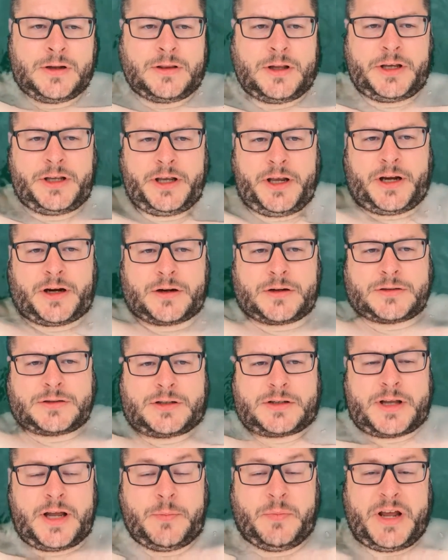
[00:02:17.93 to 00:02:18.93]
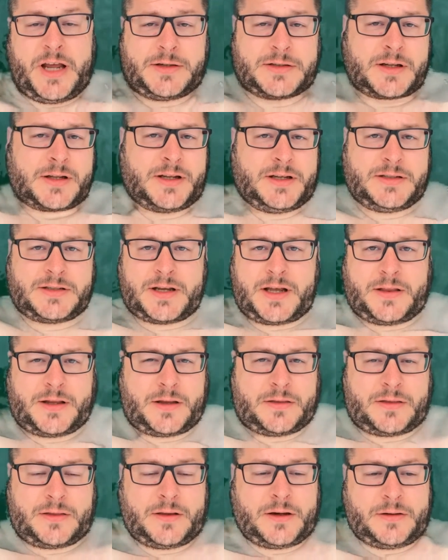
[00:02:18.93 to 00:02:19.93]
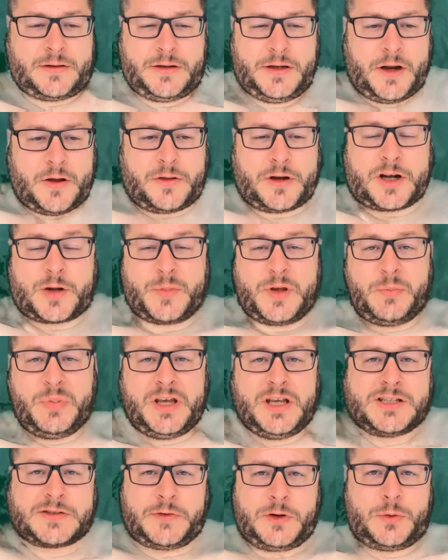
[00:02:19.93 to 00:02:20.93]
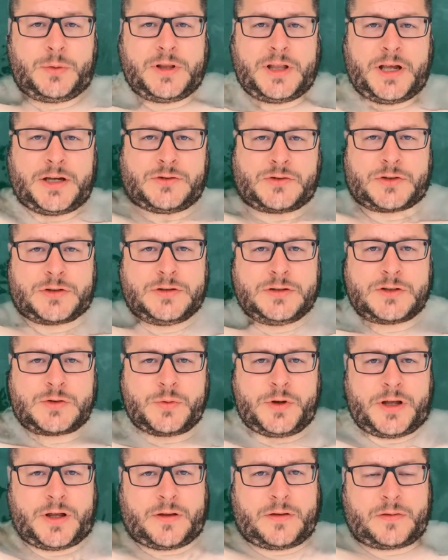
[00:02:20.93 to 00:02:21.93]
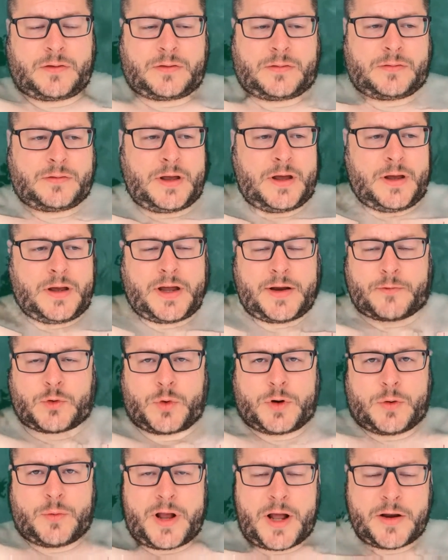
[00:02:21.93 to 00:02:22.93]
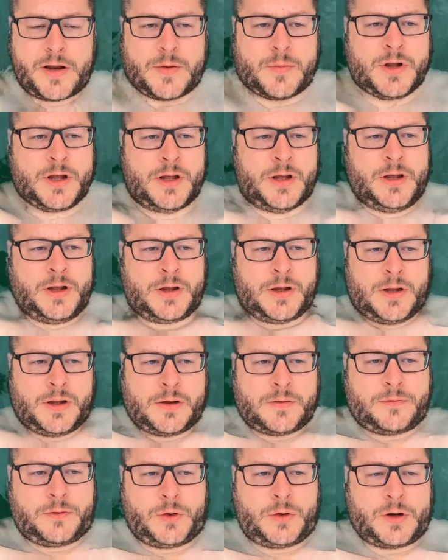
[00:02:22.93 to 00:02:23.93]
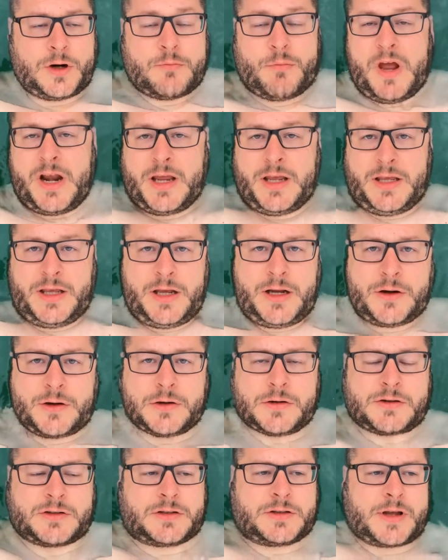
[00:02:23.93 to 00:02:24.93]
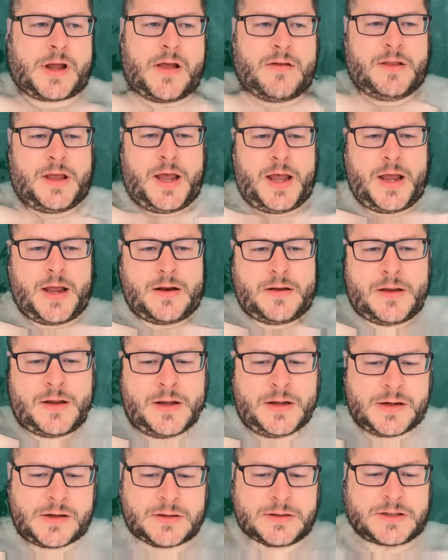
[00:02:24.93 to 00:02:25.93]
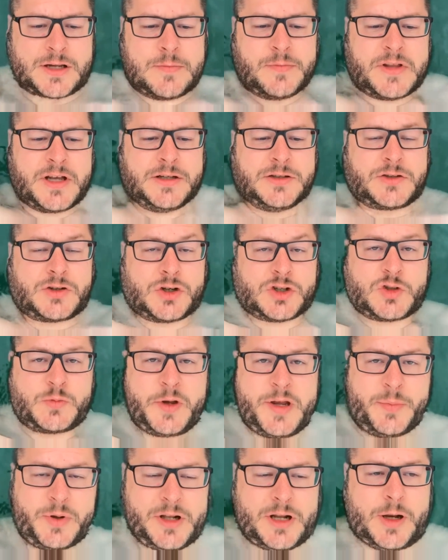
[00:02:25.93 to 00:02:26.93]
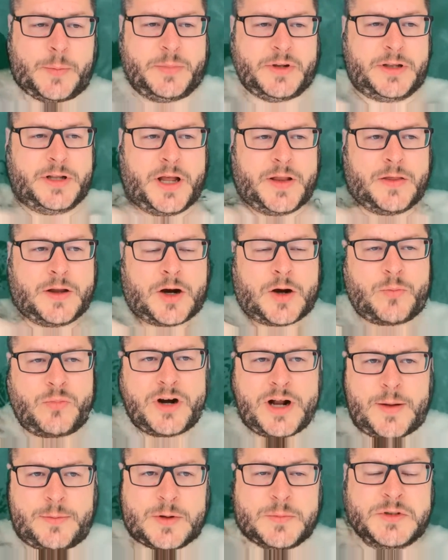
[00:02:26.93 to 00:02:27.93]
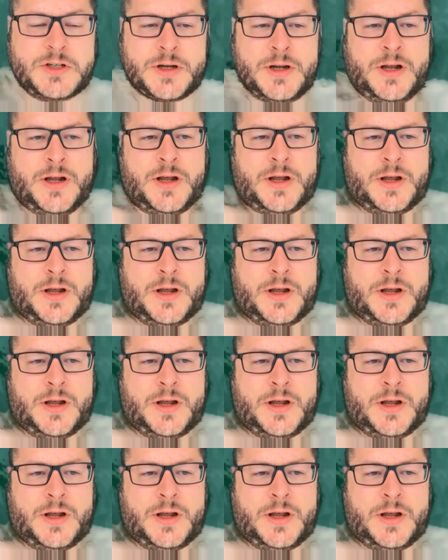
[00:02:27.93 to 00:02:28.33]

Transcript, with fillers: the years and basically said that there, you know there could be peaceful relations with uh, everyone around him for many years, and then something stirs people up, and then there are problems.